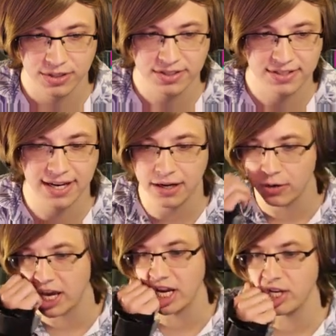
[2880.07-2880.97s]
is it.
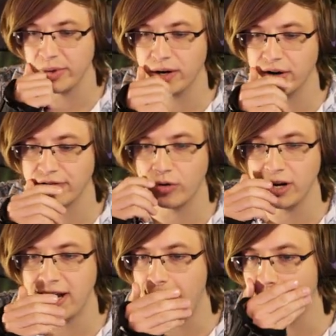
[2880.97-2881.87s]
Okay, do we go to the void
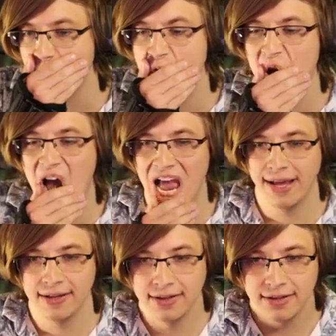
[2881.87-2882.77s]
now?
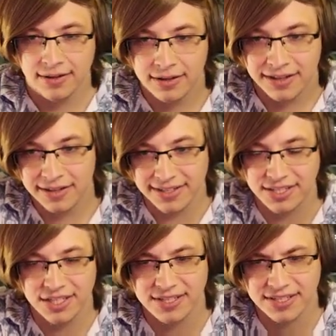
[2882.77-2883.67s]
Is
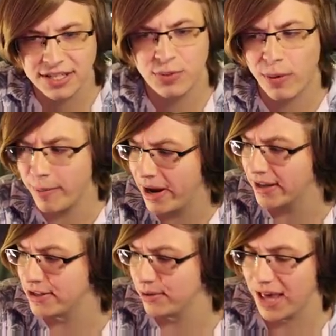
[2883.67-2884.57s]
this is this where we made
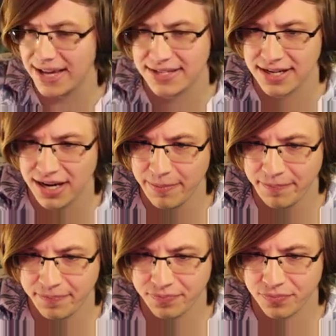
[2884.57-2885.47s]
it to last time?
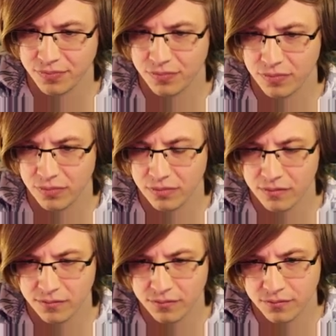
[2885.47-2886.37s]

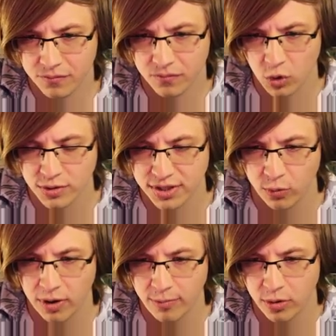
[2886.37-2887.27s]
Or is there
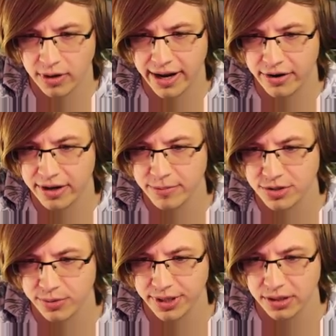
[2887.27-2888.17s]
one more area in
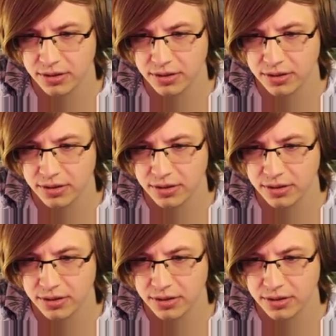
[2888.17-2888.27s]
between?